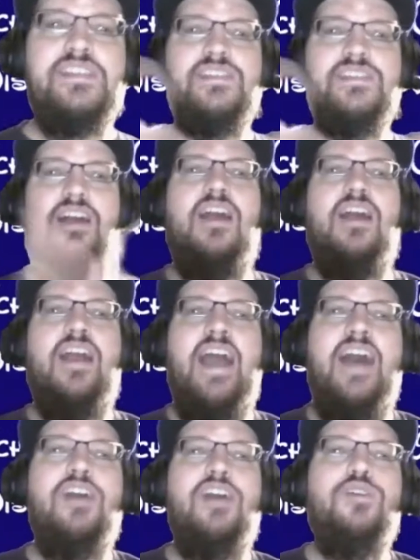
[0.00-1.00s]
our
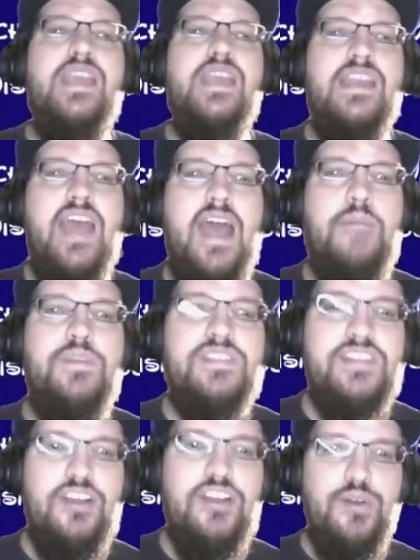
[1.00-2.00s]
Halloween
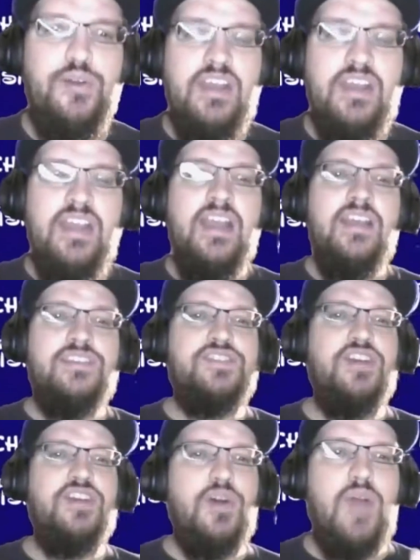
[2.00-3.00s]
episode.
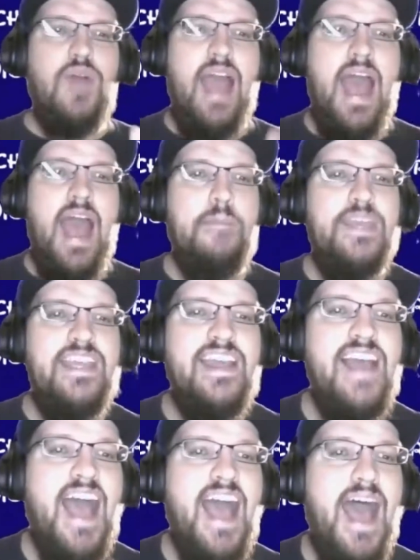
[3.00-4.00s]
So happy
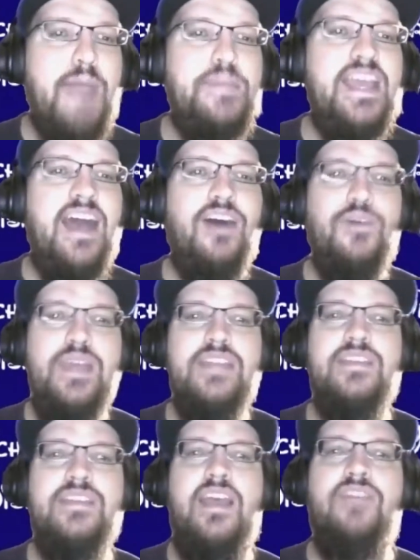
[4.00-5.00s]

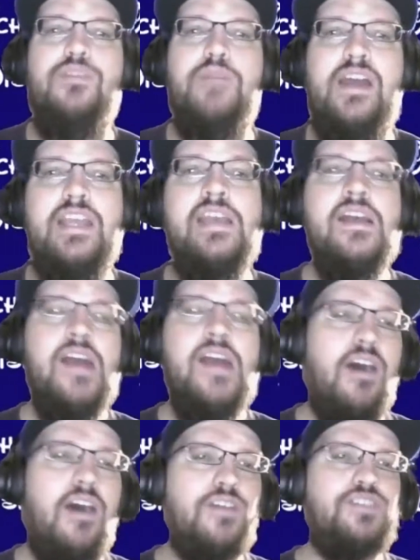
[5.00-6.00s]
Halloween to everybody.
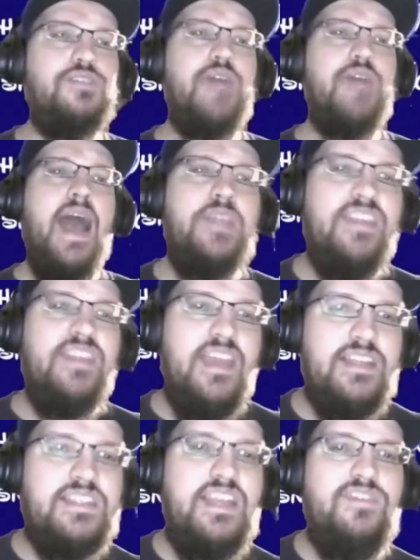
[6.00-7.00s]
Also, happy
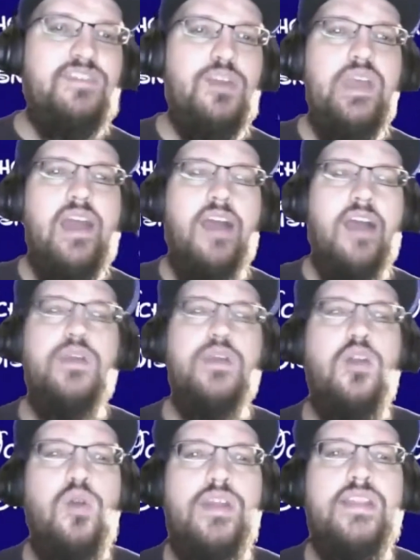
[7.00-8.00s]
Thanksgiving. We are
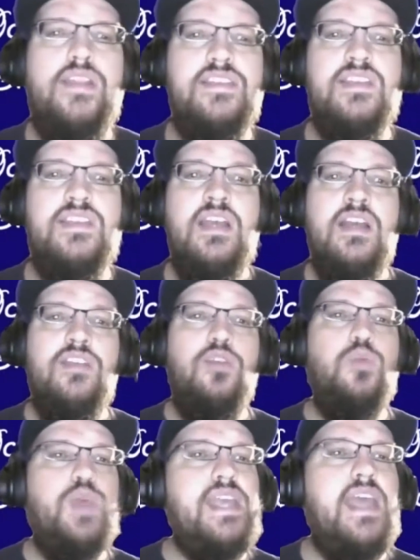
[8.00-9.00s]
recording this the
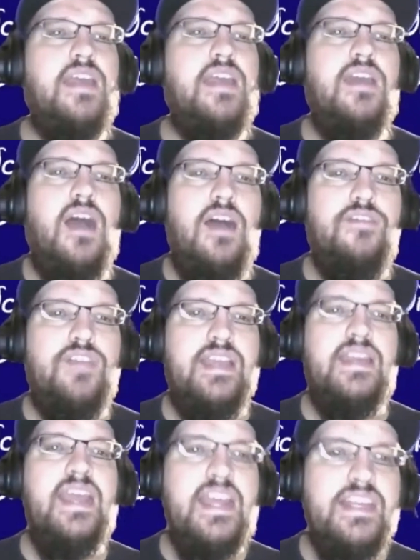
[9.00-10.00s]
weekend of
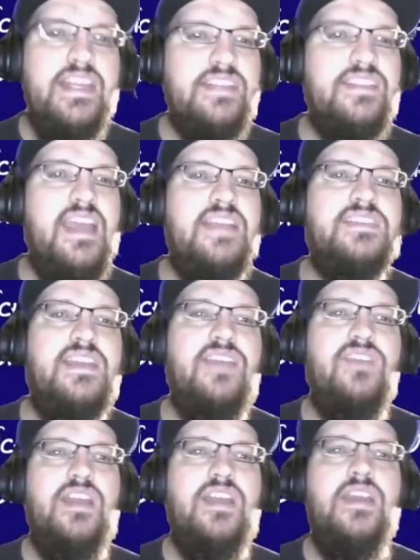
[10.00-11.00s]
Canadian
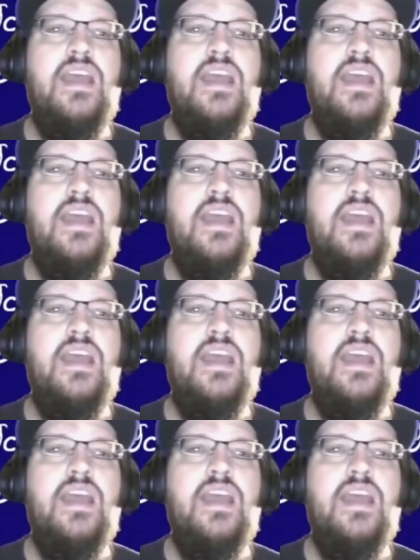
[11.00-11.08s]
Thanksgiving,